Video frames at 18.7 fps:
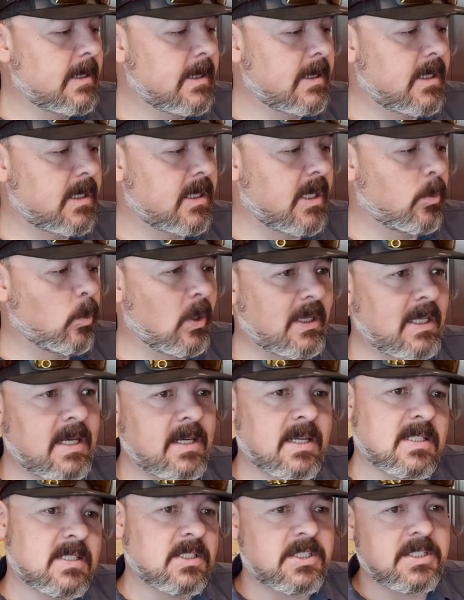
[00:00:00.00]
And what that
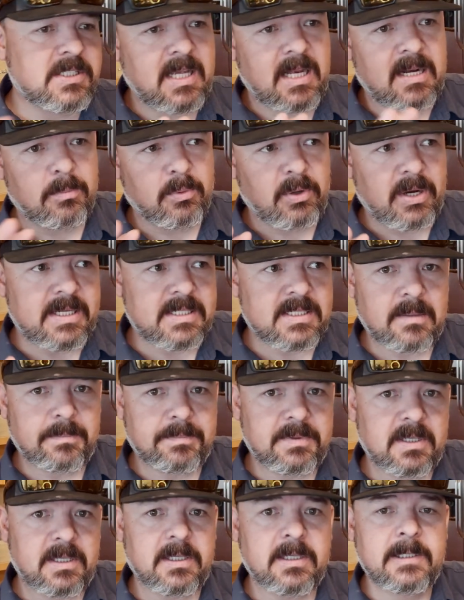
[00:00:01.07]
does is just kind of breaks up
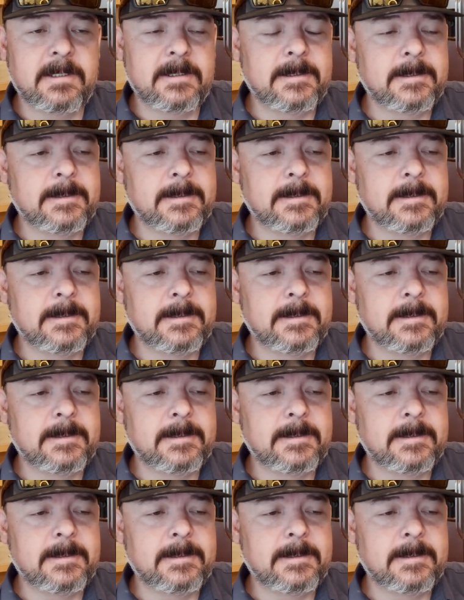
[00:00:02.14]
the